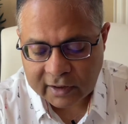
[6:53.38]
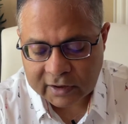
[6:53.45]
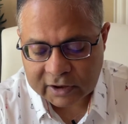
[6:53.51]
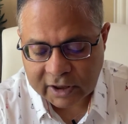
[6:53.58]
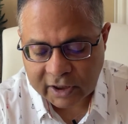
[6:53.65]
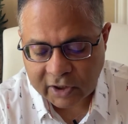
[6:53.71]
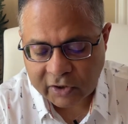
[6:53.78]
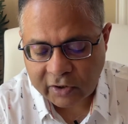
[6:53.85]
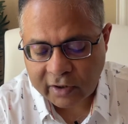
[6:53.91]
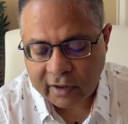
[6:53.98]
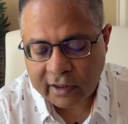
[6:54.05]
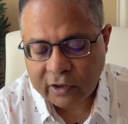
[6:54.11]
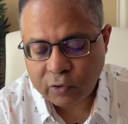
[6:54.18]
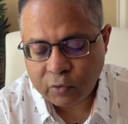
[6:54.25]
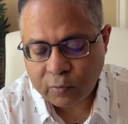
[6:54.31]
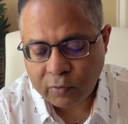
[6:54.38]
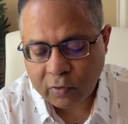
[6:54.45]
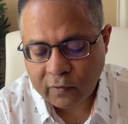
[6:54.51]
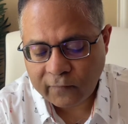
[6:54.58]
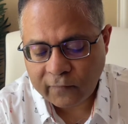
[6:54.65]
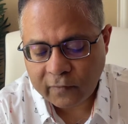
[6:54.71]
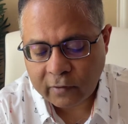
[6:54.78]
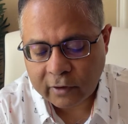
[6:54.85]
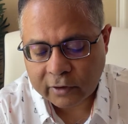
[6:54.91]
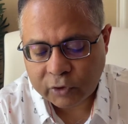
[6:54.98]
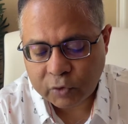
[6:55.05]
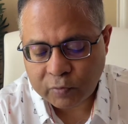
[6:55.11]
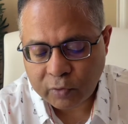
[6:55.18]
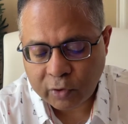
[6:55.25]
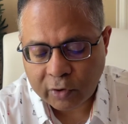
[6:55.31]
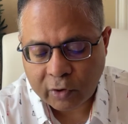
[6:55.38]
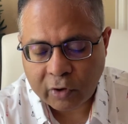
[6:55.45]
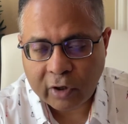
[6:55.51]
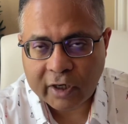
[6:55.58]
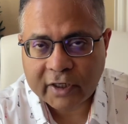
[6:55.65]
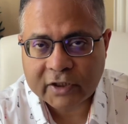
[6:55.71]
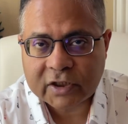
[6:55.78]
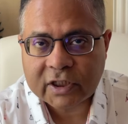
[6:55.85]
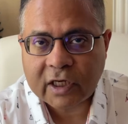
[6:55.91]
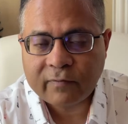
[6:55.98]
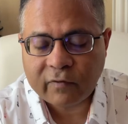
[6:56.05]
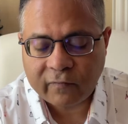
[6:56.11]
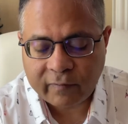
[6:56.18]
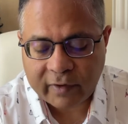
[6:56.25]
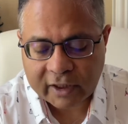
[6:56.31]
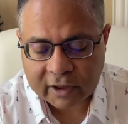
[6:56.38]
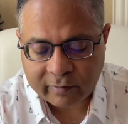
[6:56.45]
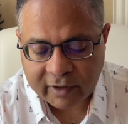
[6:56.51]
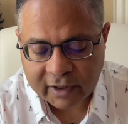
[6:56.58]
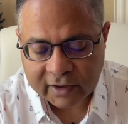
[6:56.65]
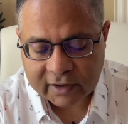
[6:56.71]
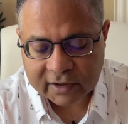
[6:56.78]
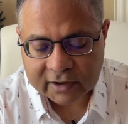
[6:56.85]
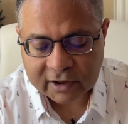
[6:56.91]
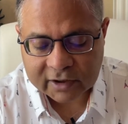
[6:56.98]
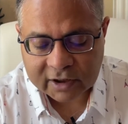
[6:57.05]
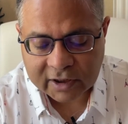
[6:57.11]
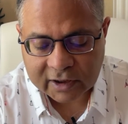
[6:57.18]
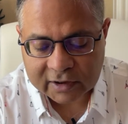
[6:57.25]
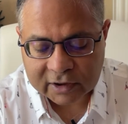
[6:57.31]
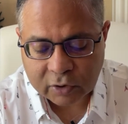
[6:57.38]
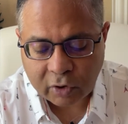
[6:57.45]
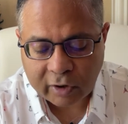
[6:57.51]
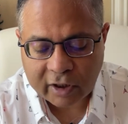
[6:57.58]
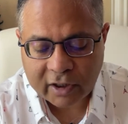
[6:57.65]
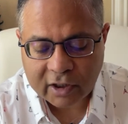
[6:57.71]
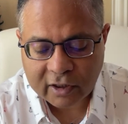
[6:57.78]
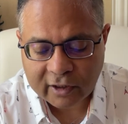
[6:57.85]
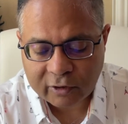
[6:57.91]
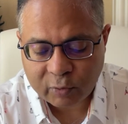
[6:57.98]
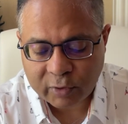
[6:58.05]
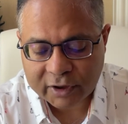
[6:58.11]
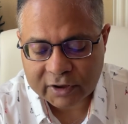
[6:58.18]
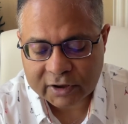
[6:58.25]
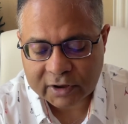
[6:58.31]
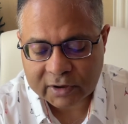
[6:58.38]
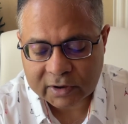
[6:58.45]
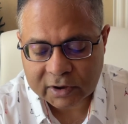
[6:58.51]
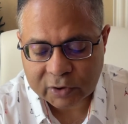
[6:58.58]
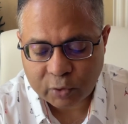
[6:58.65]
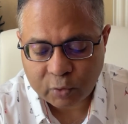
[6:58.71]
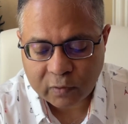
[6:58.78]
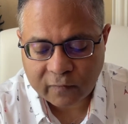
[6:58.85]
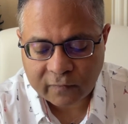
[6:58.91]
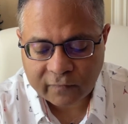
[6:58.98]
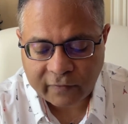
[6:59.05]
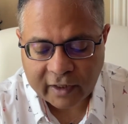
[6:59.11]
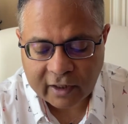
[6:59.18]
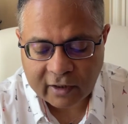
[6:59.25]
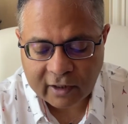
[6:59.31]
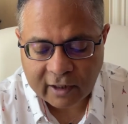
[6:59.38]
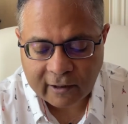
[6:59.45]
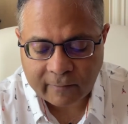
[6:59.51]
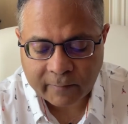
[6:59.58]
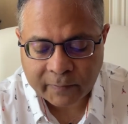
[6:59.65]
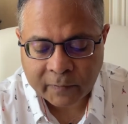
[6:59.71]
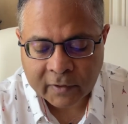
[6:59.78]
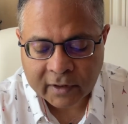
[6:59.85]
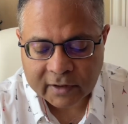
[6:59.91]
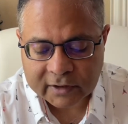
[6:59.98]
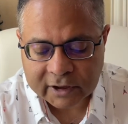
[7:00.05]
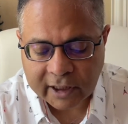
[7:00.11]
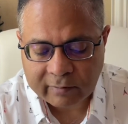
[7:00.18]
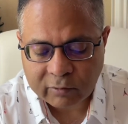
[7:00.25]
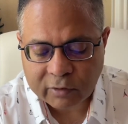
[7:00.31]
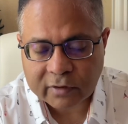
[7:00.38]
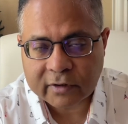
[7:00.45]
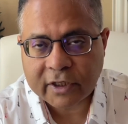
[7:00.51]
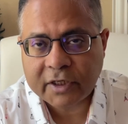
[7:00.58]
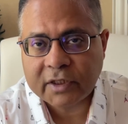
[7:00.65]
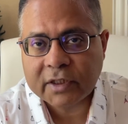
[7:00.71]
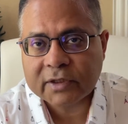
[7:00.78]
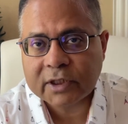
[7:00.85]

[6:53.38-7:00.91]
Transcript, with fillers: secondarily you move on to more college type of mathematics such as nonlinear equations root finding simultaneous